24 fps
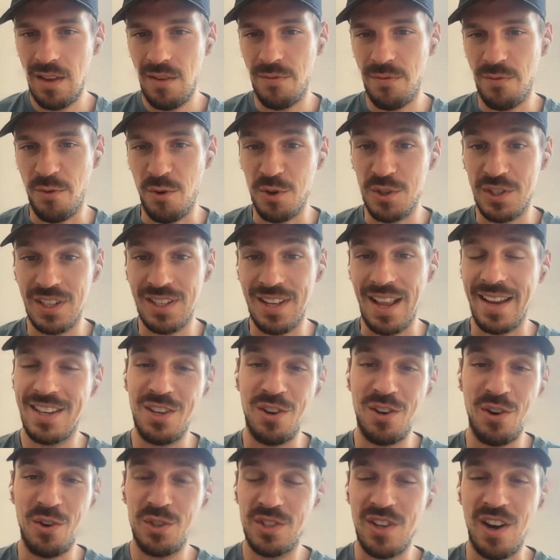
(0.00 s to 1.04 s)
versus like,
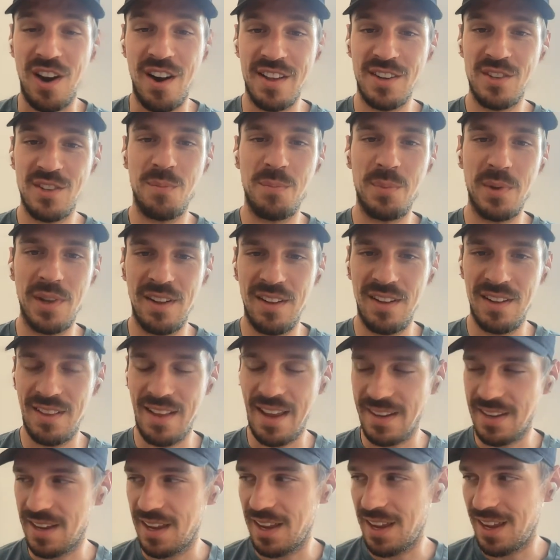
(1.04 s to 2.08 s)
you know, starting to build
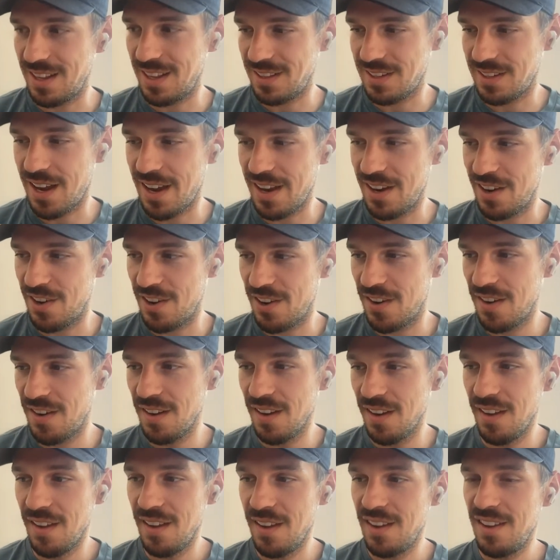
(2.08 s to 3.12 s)
like an entire
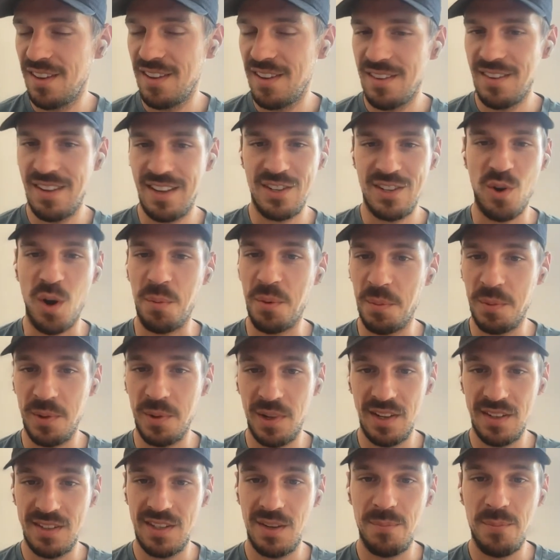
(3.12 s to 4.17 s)

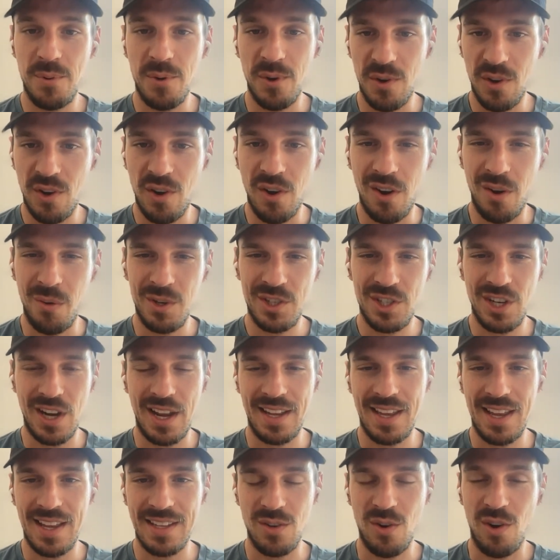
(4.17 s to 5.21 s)
interoperability protocol, which I
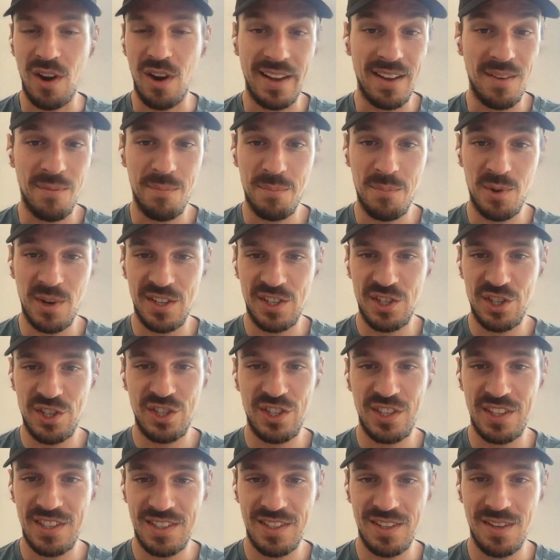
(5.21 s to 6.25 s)
guess, or like a bridge
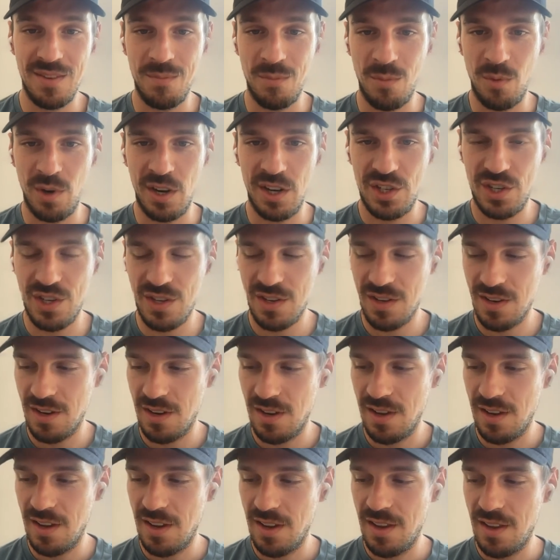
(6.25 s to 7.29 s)
system, which
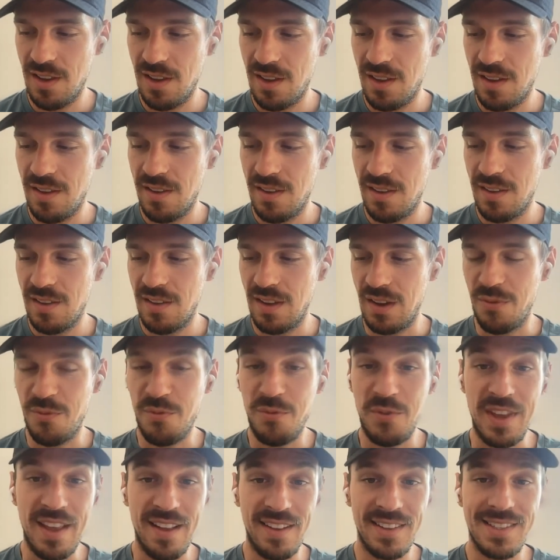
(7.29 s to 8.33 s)
it
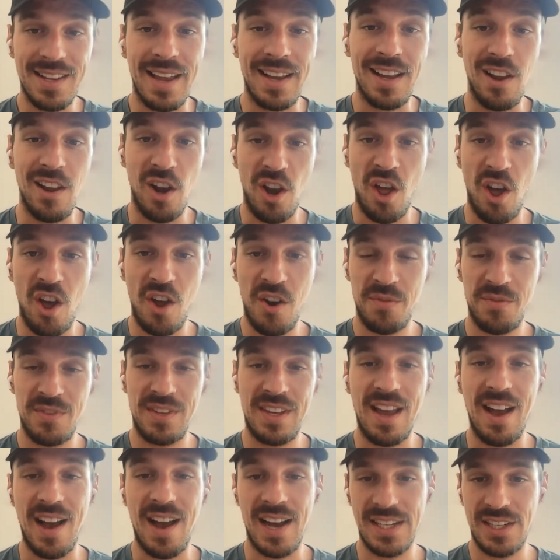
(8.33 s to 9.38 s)
feels like a lot of
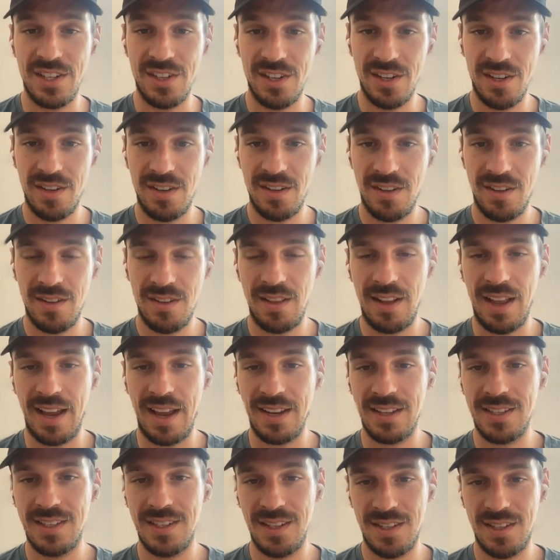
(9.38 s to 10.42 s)
the other
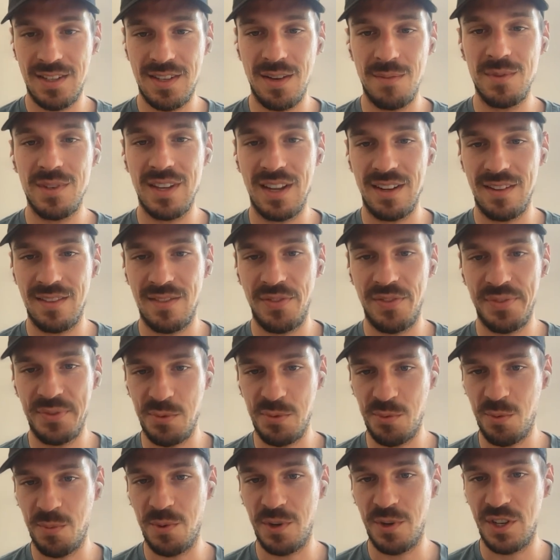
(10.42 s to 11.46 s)
like systems that
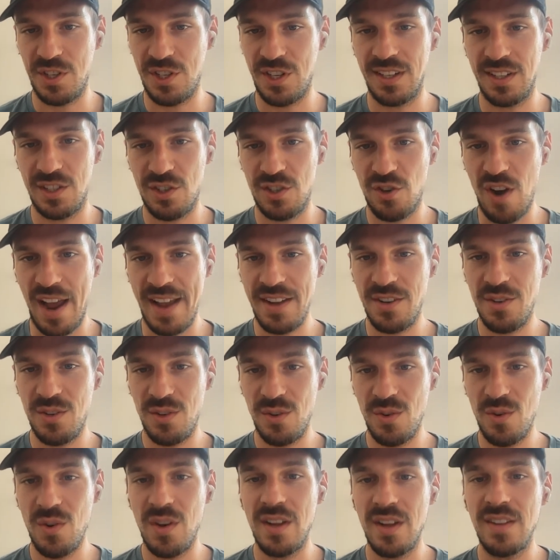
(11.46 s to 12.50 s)
do bridging try to
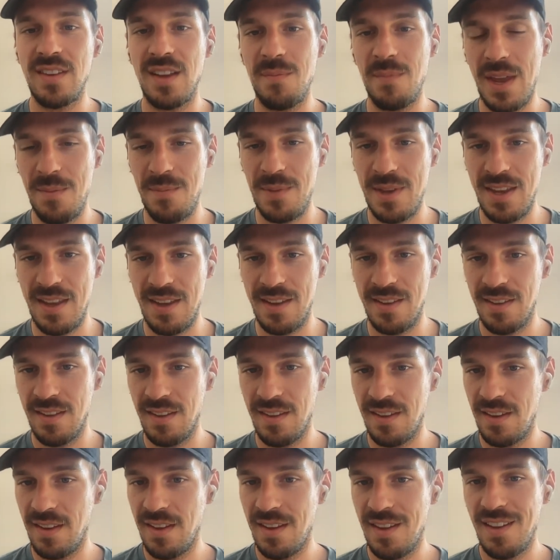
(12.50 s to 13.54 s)
do, and then maybe
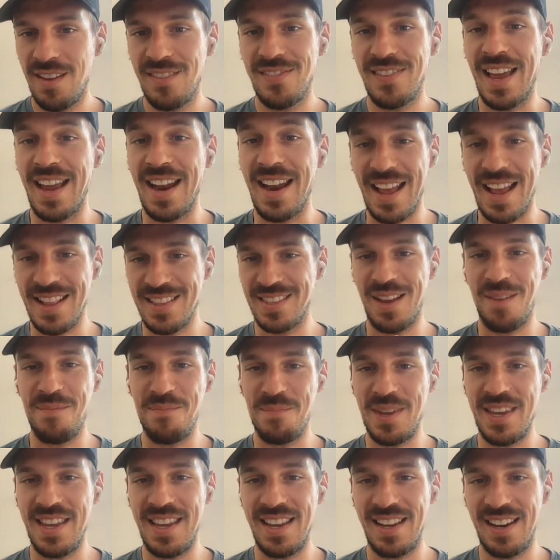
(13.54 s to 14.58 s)
that ends
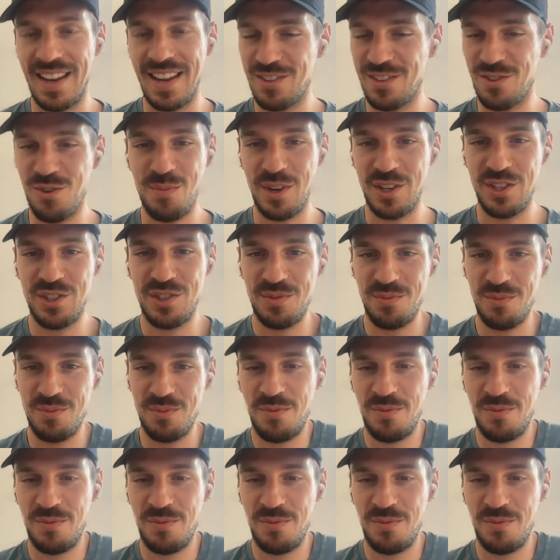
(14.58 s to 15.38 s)
up being like too much